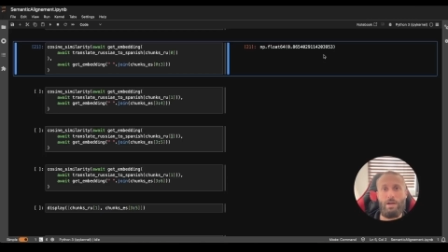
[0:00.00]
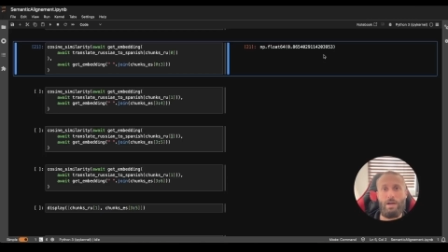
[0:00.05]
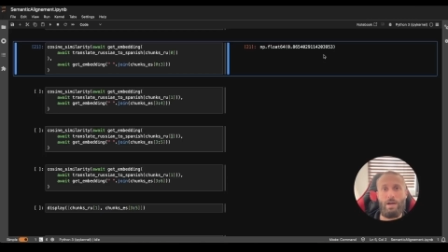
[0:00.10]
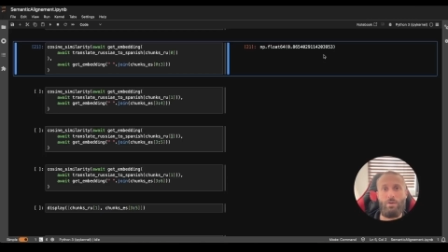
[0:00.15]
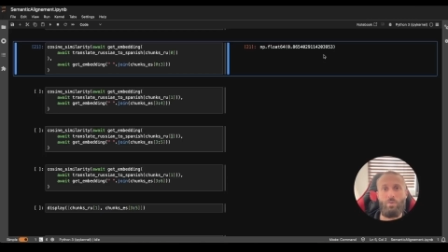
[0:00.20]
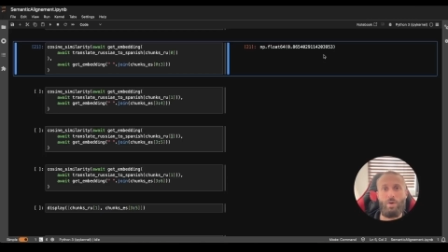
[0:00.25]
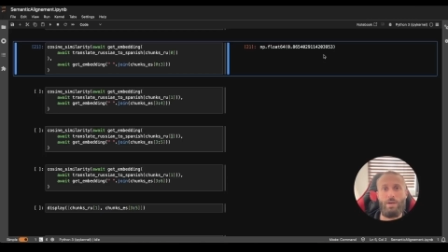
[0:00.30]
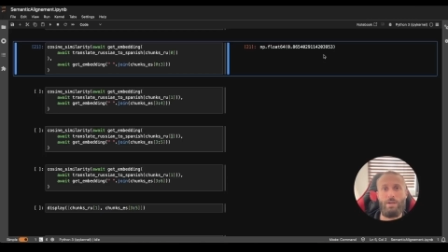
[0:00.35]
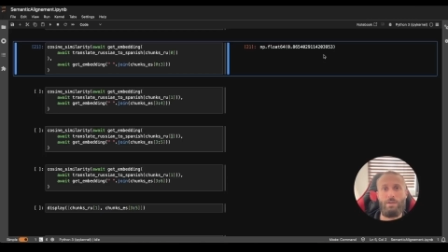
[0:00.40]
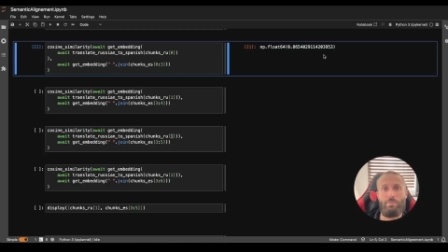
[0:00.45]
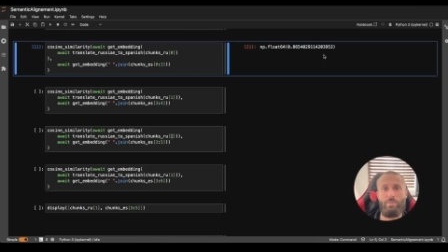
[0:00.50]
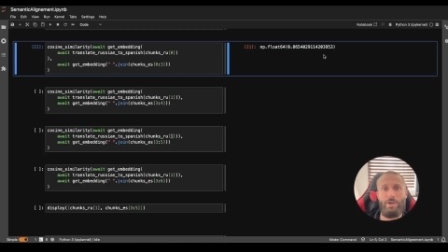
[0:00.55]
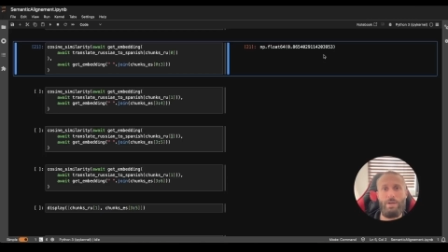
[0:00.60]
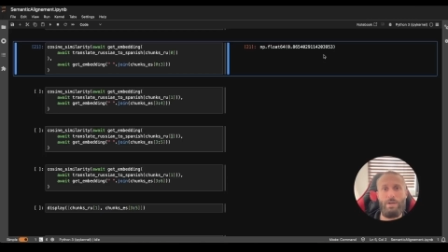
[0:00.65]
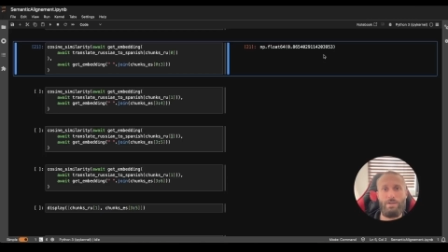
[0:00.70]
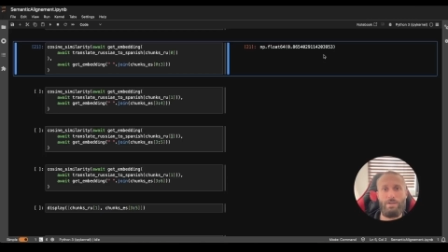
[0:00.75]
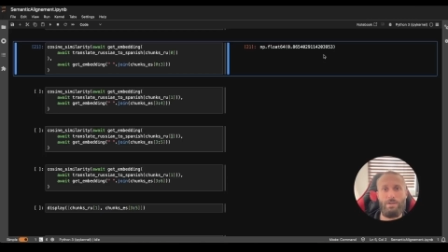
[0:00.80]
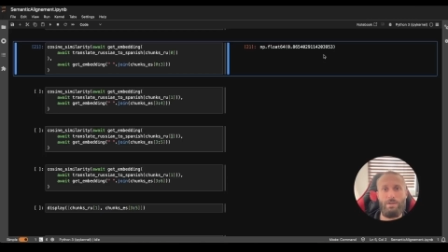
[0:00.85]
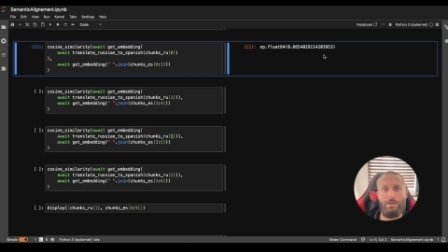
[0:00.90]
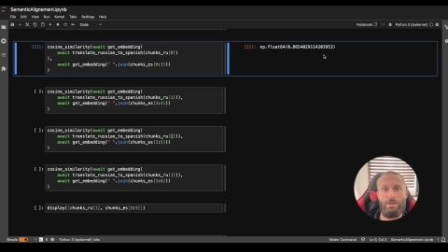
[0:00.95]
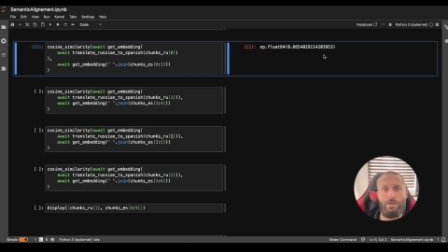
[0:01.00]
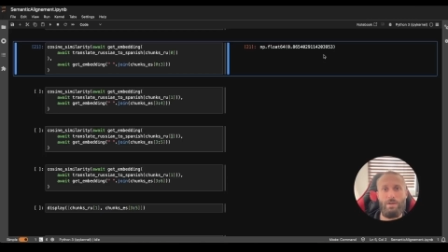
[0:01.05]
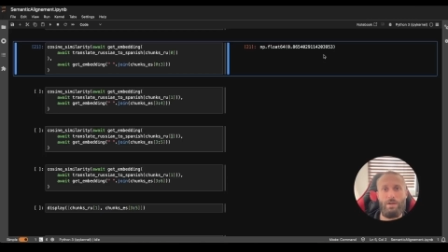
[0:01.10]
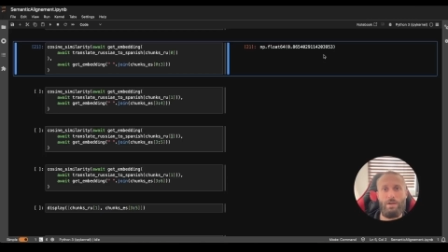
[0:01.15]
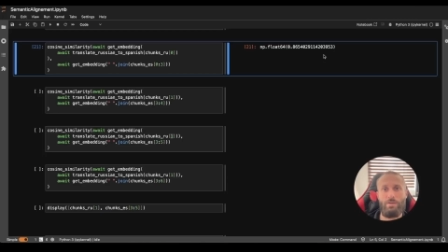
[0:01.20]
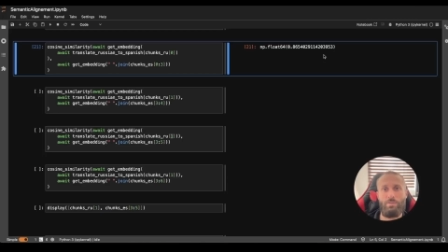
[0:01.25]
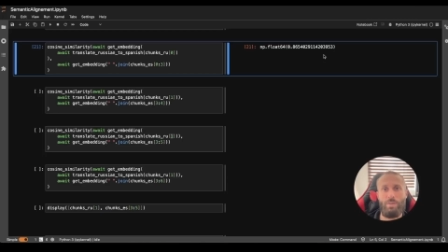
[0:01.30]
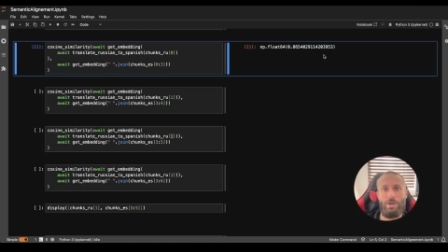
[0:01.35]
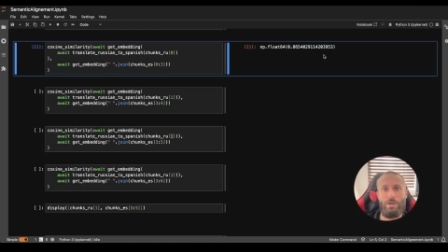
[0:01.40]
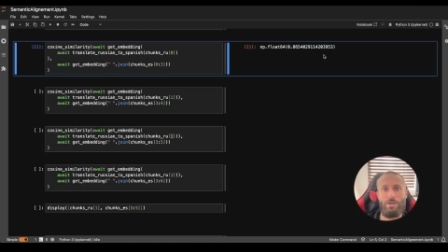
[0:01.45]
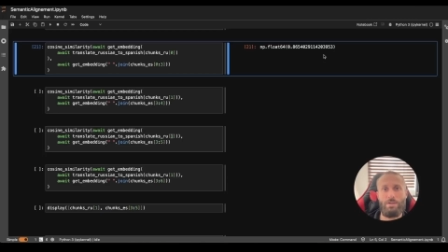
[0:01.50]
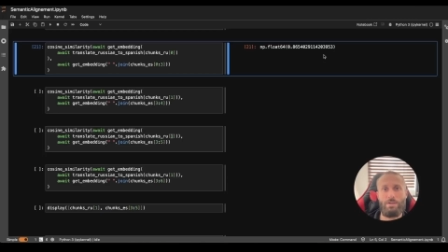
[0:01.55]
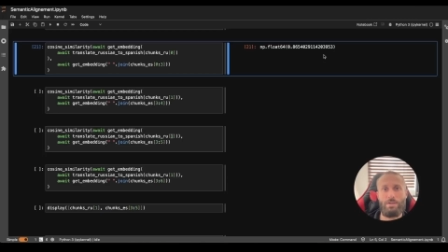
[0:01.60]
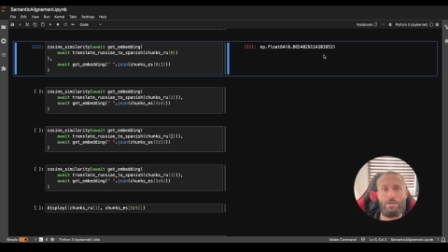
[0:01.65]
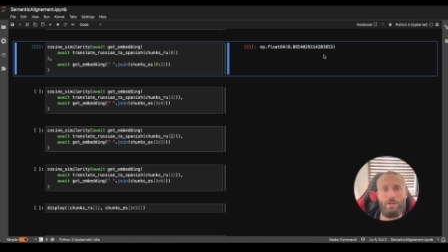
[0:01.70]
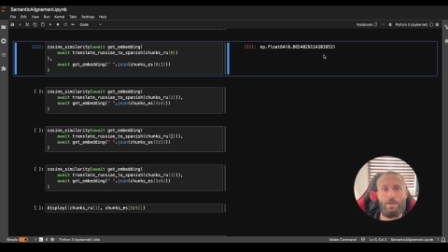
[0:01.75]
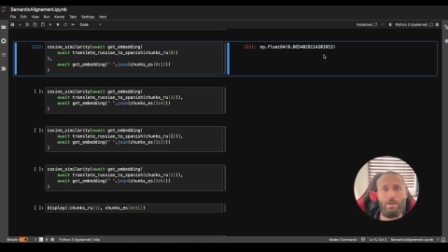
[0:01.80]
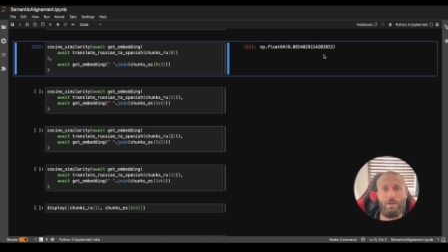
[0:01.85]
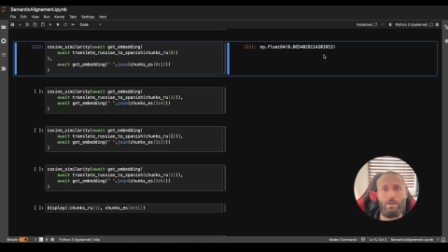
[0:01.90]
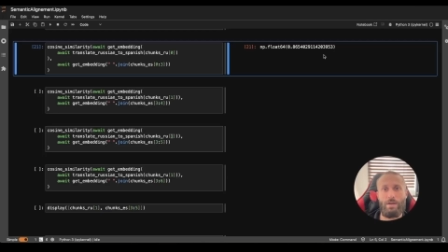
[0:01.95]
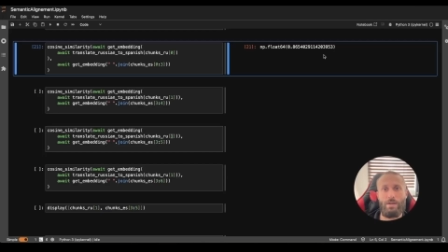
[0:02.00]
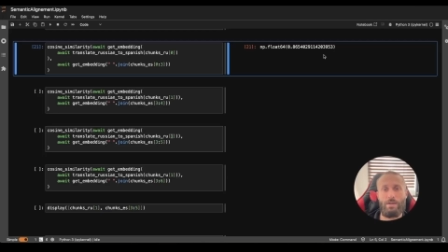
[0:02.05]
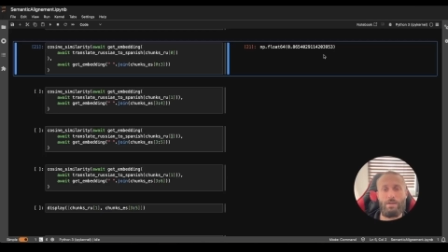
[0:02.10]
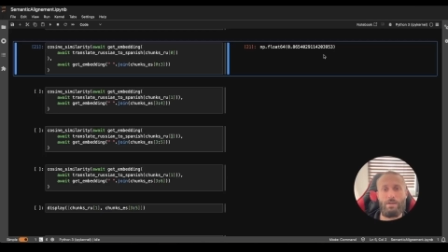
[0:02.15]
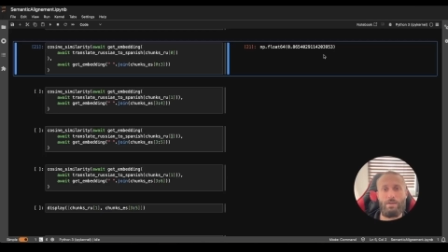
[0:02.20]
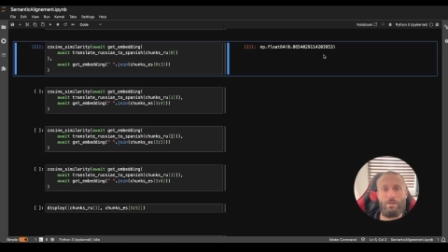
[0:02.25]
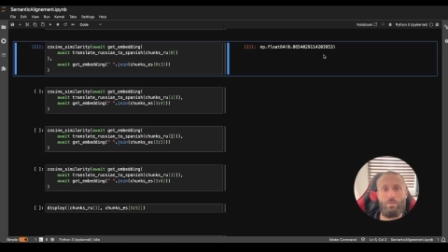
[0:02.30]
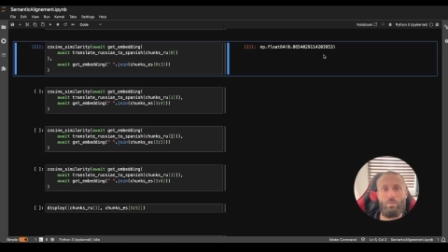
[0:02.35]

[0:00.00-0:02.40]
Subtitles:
And when it peaks, it means that